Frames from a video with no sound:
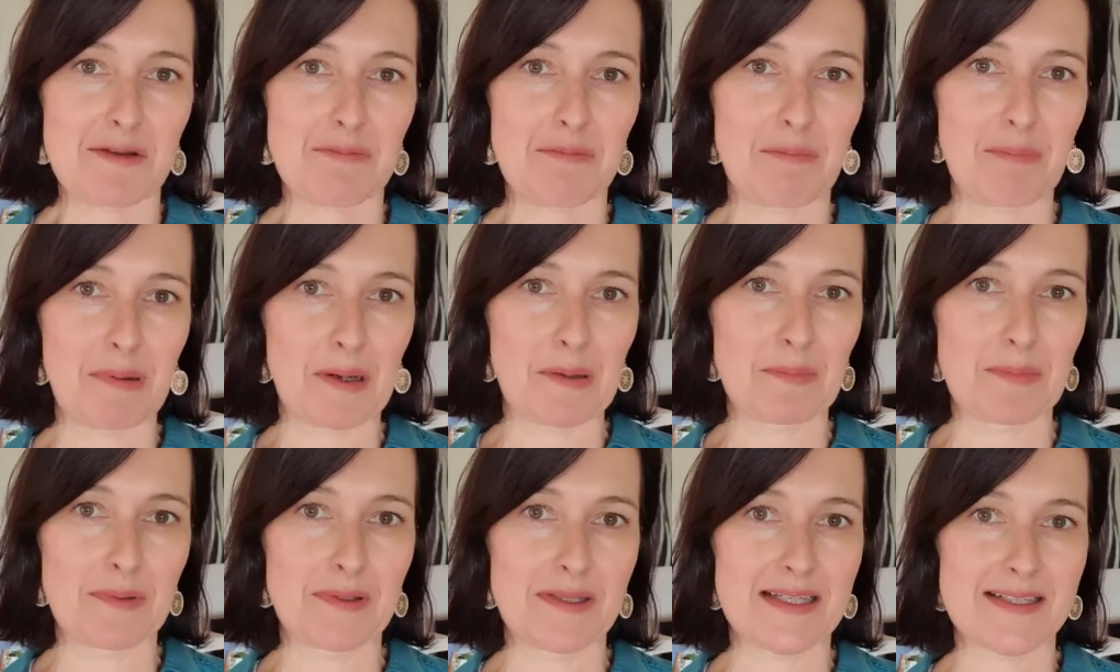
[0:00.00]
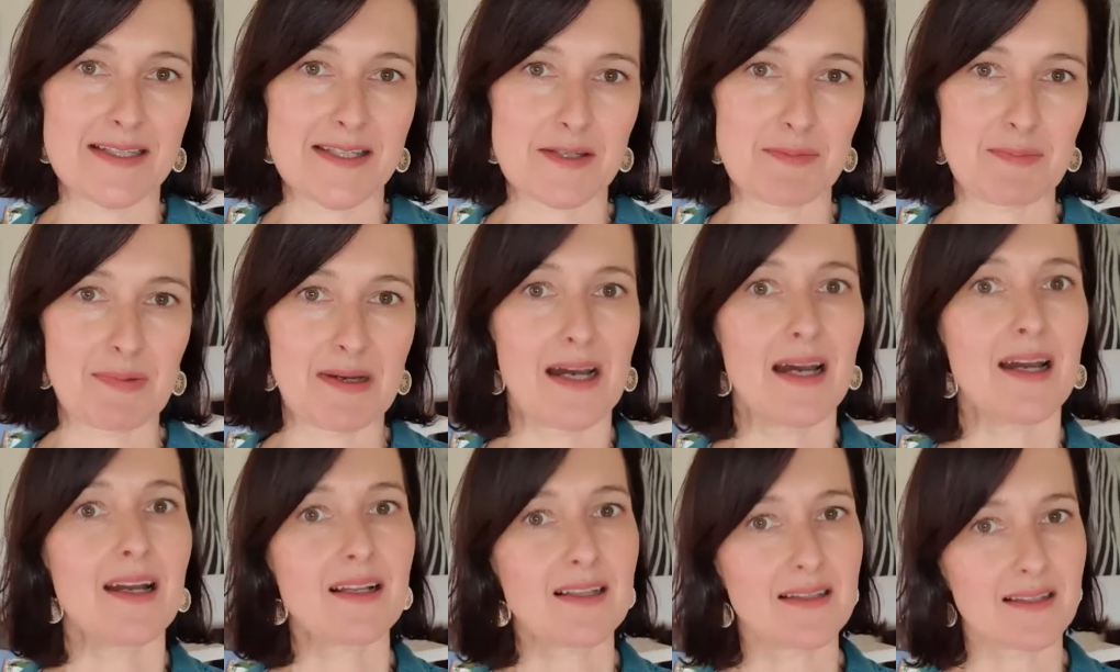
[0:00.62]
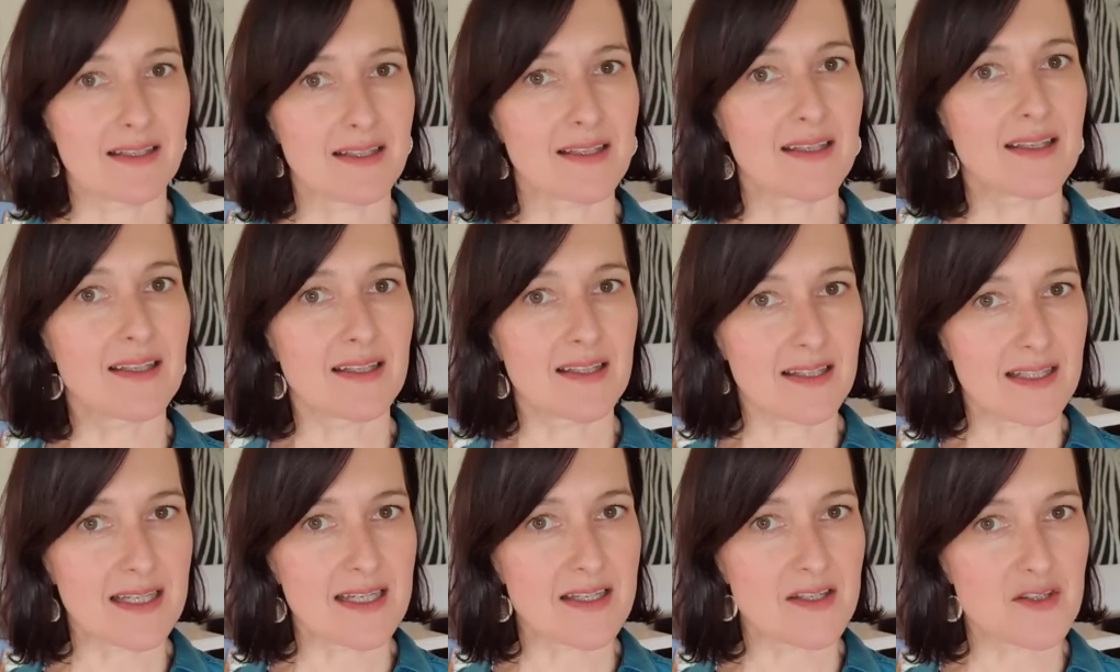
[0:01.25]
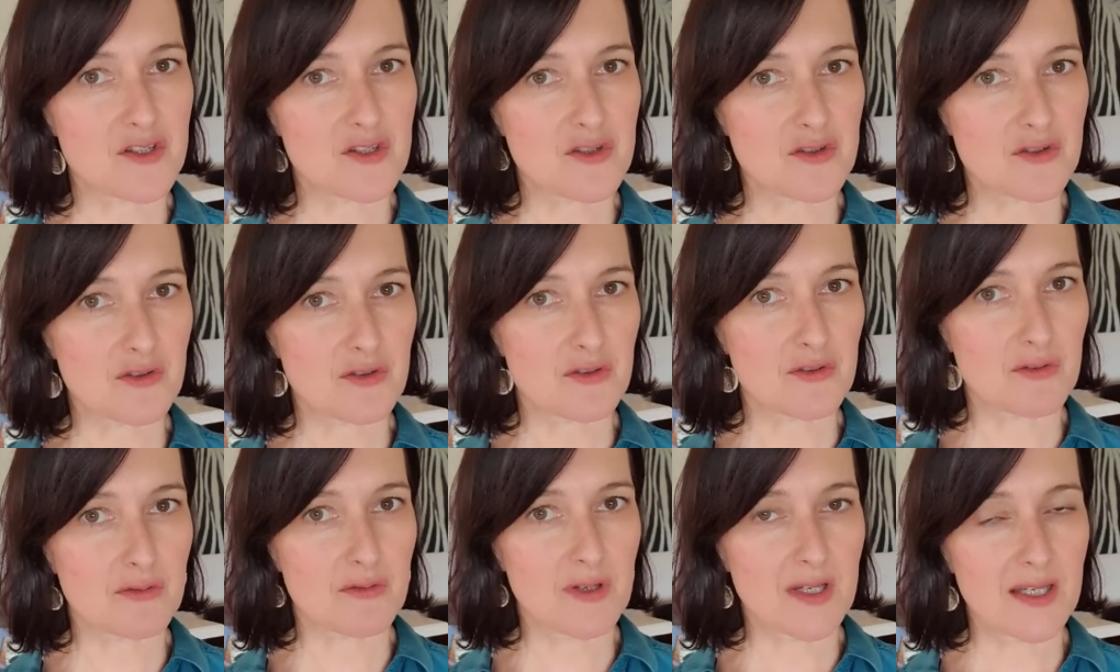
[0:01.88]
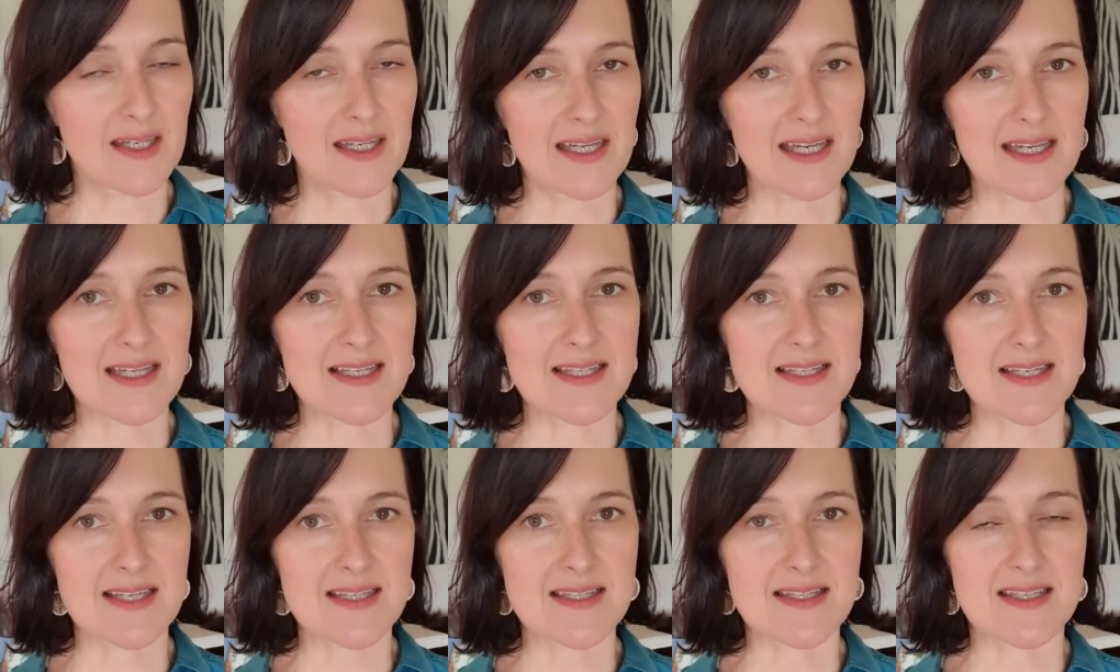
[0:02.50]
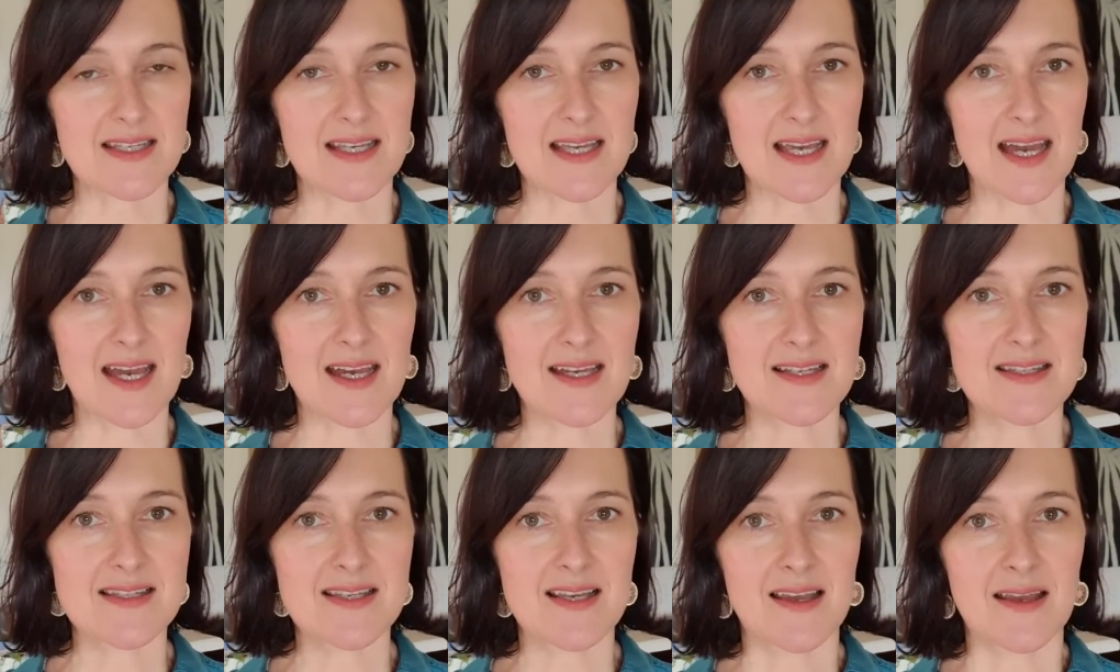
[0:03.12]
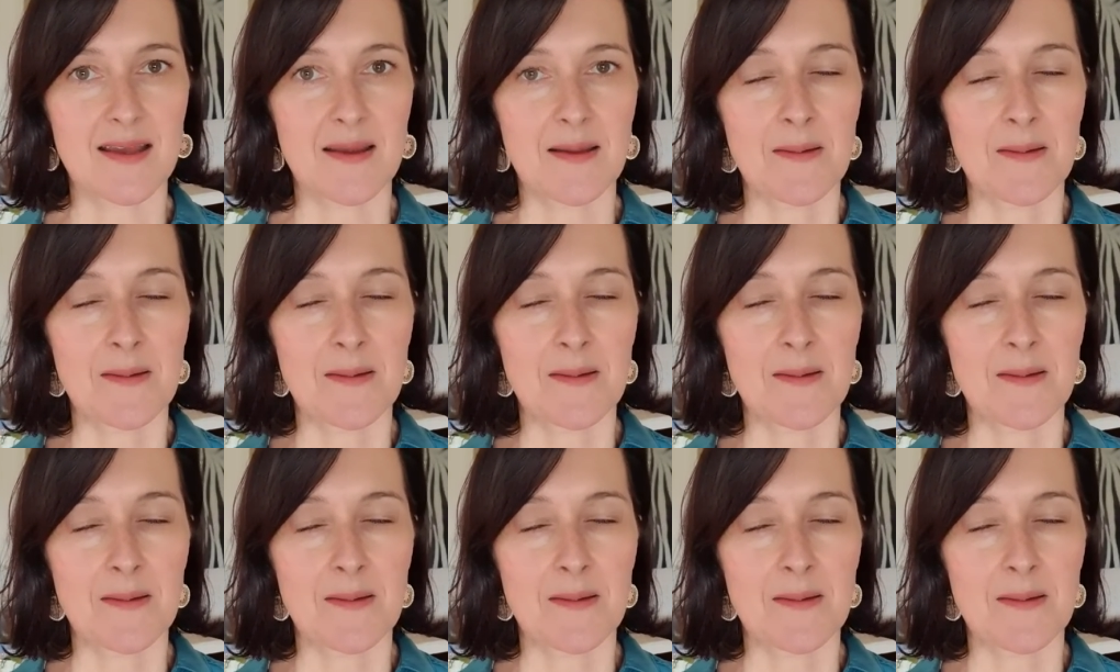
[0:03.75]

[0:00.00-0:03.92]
it bubbly and sparkly can lead to excess gas.